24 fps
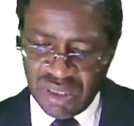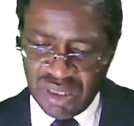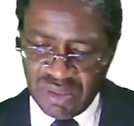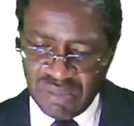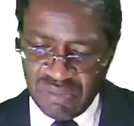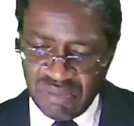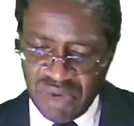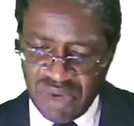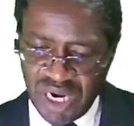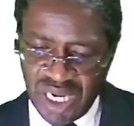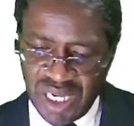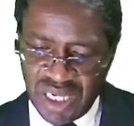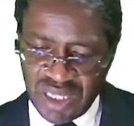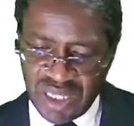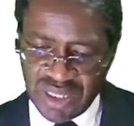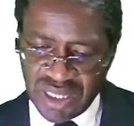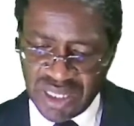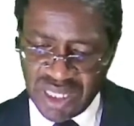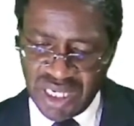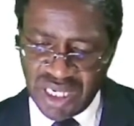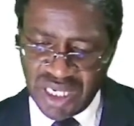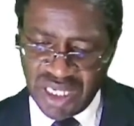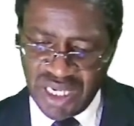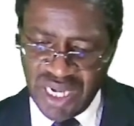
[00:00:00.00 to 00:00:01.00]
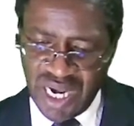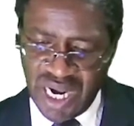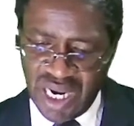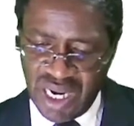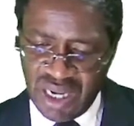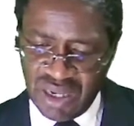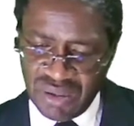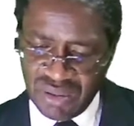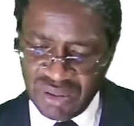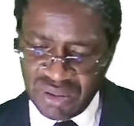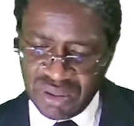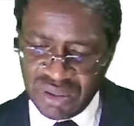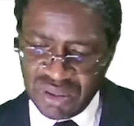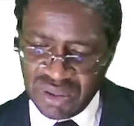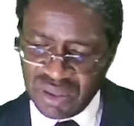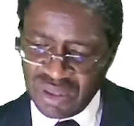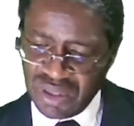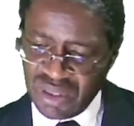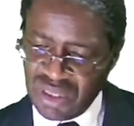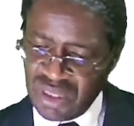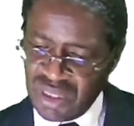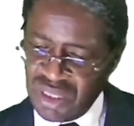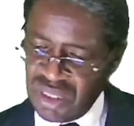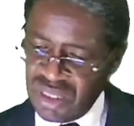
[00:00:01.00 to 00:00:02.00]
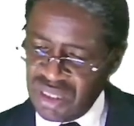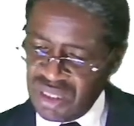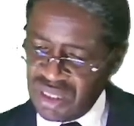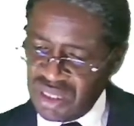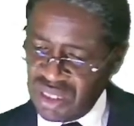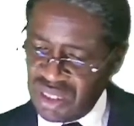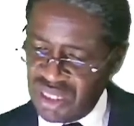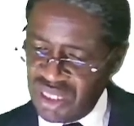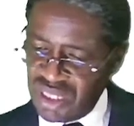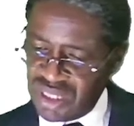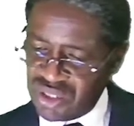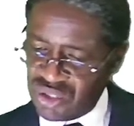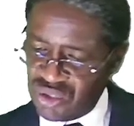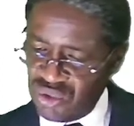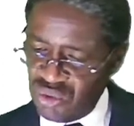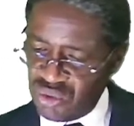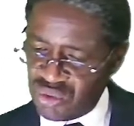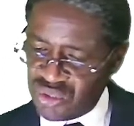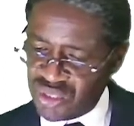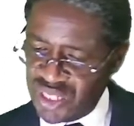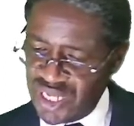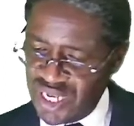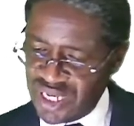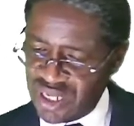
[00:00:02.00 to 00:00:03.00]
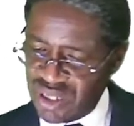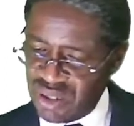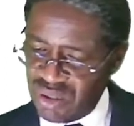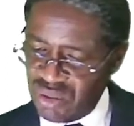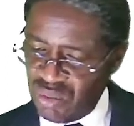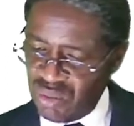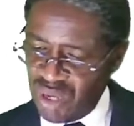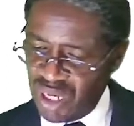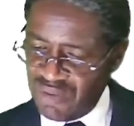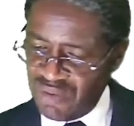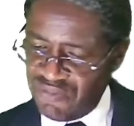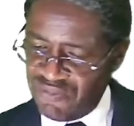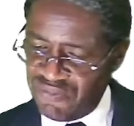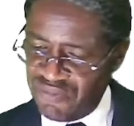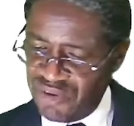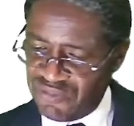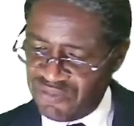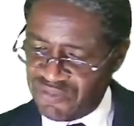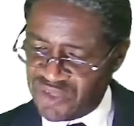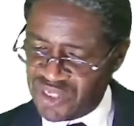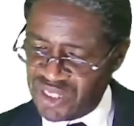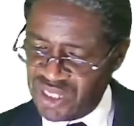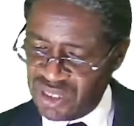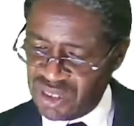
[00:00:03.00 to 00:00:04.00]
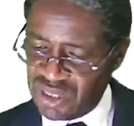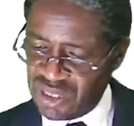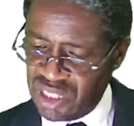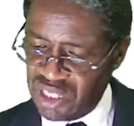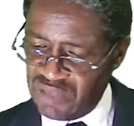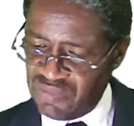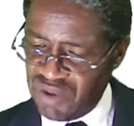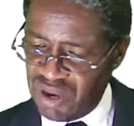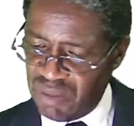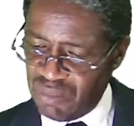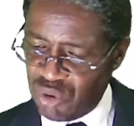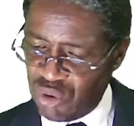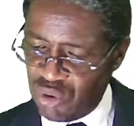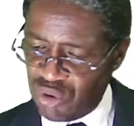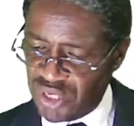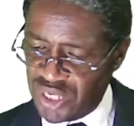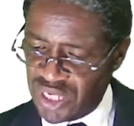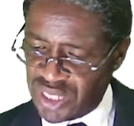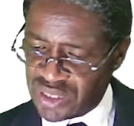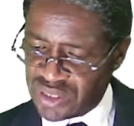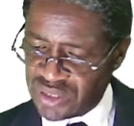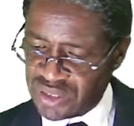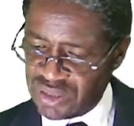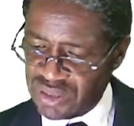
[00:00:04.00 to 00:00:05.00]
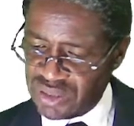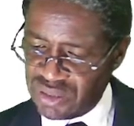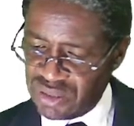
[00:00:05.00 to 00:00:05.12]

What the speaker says: Balance carried down. This looks like 150, if I'm correct.